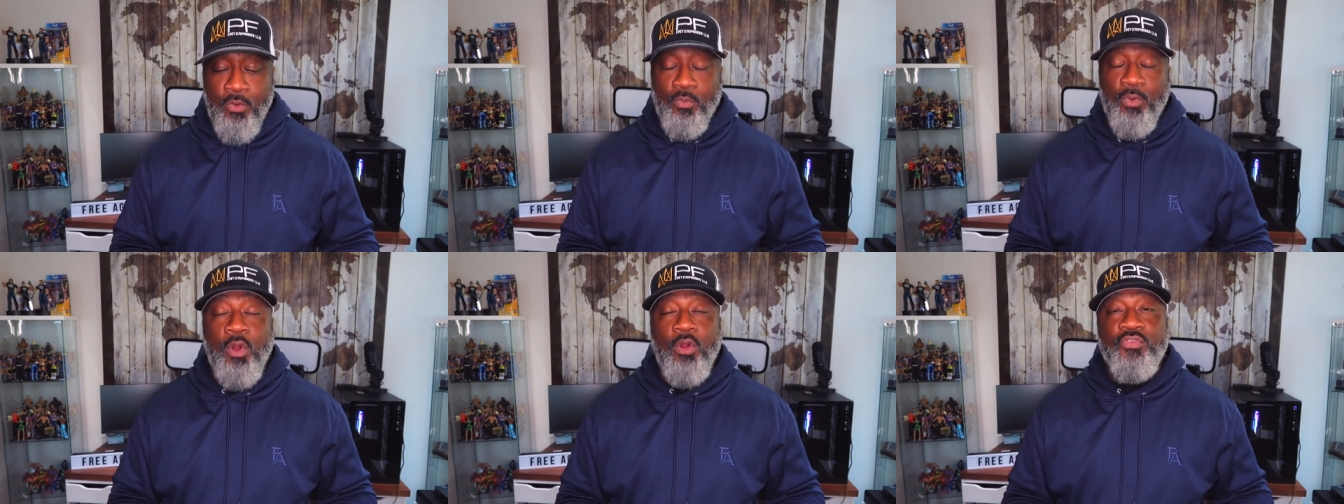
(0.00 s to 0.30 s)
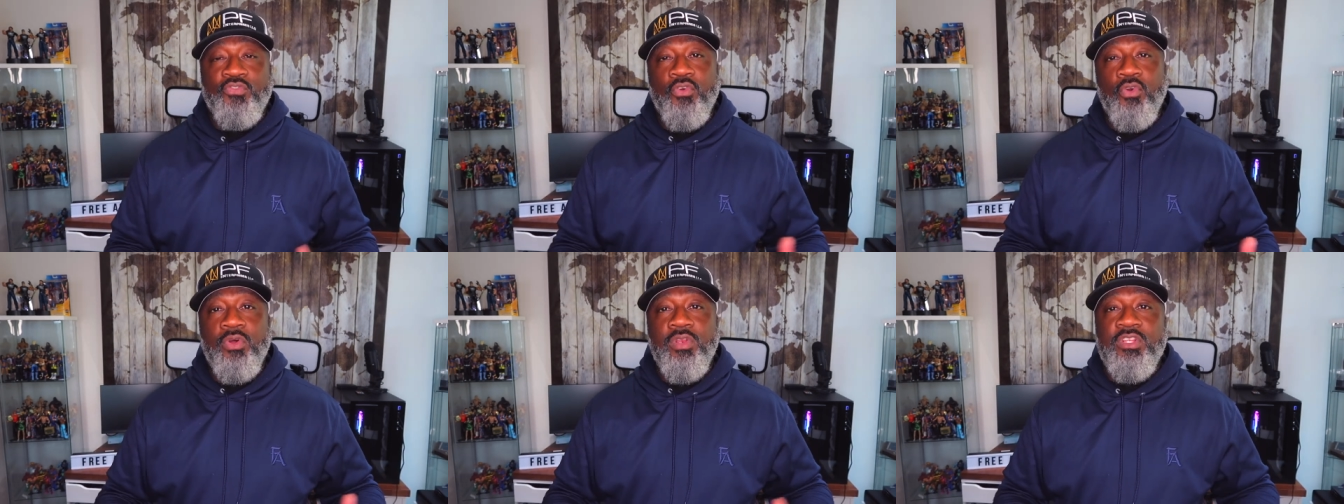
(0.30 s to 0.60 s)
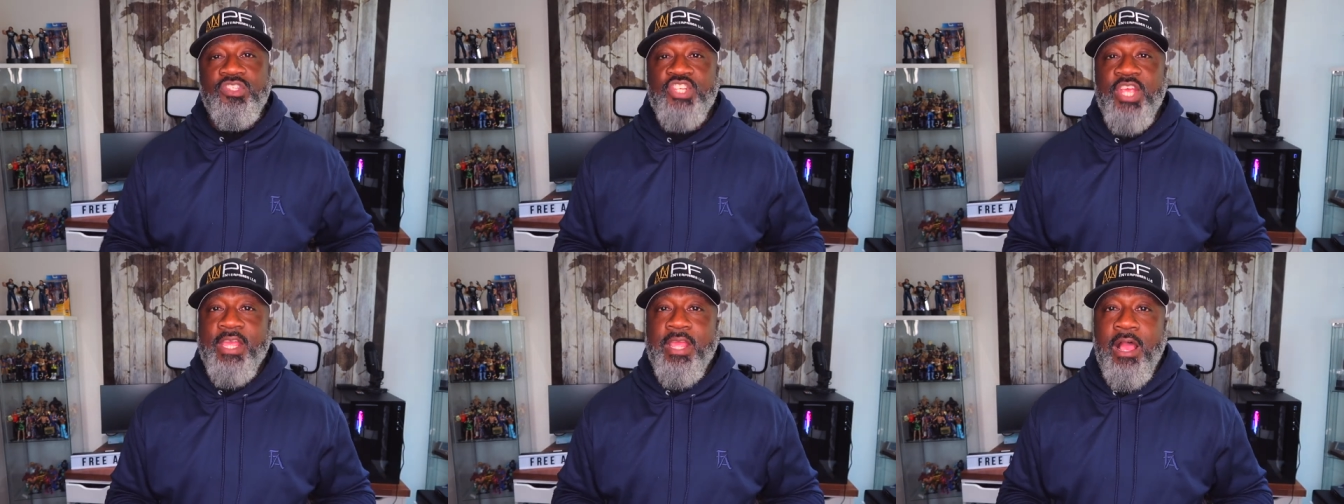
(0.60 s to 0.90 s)
We're also
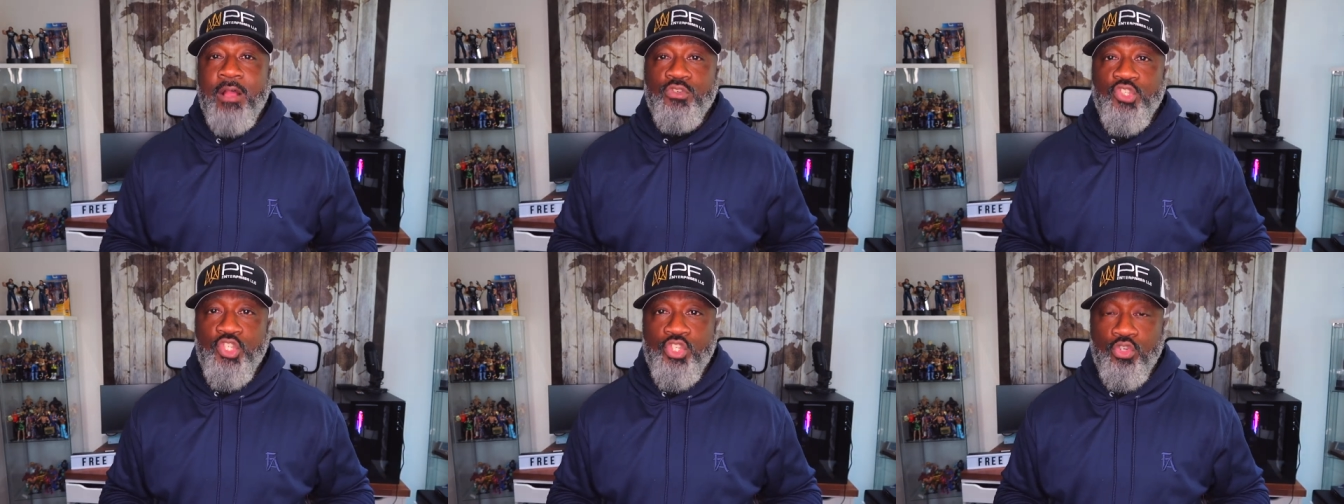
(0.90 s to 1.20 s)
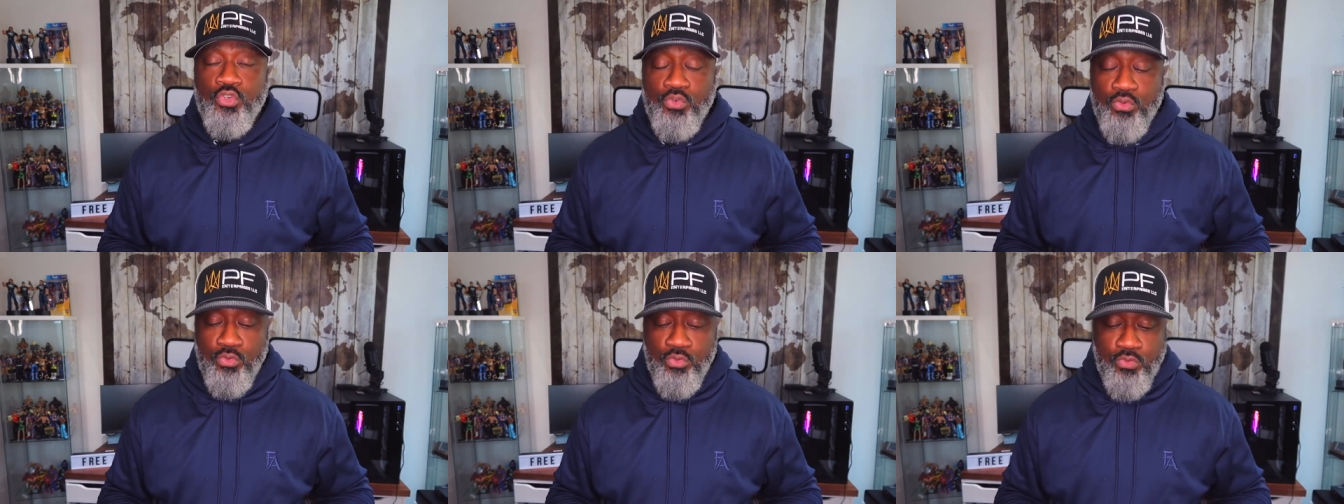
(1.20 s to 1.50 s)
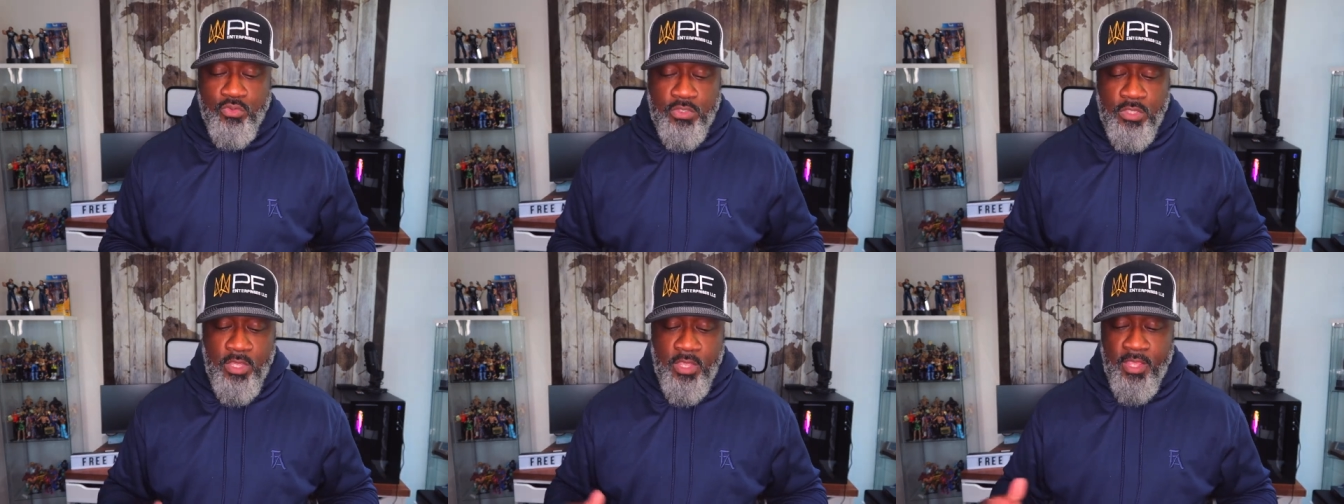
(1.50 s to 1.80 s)
gonna check out
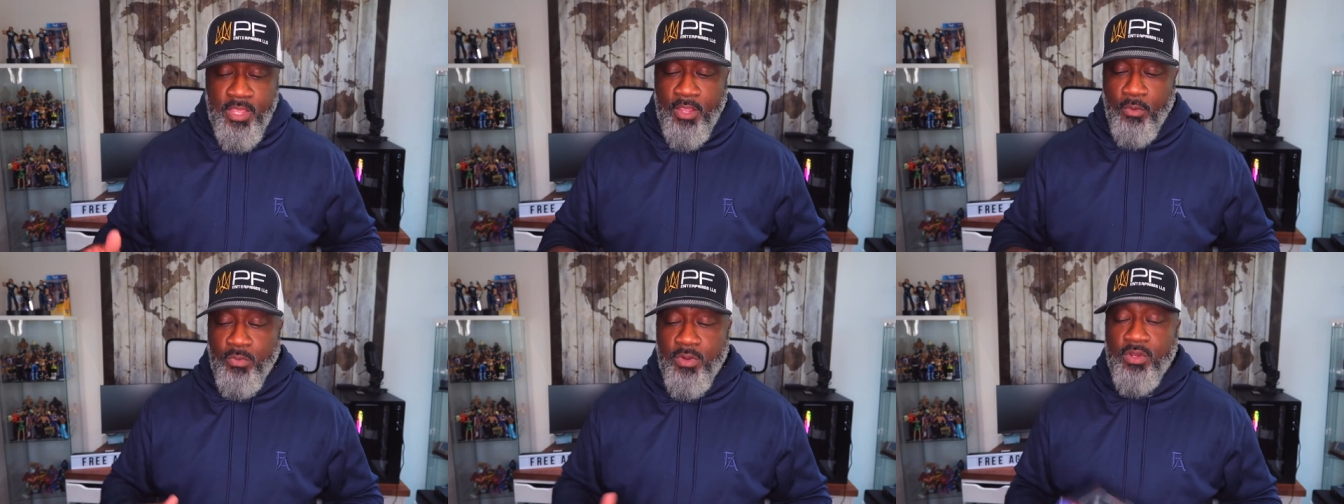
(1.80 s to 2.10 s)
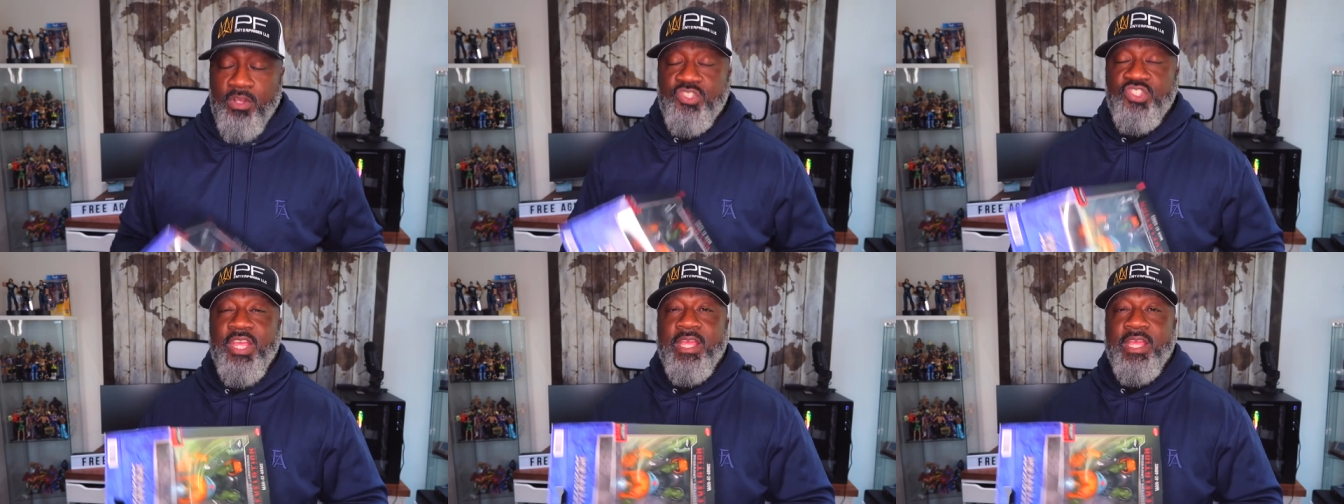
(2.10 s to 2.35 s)
shoes and we're gonna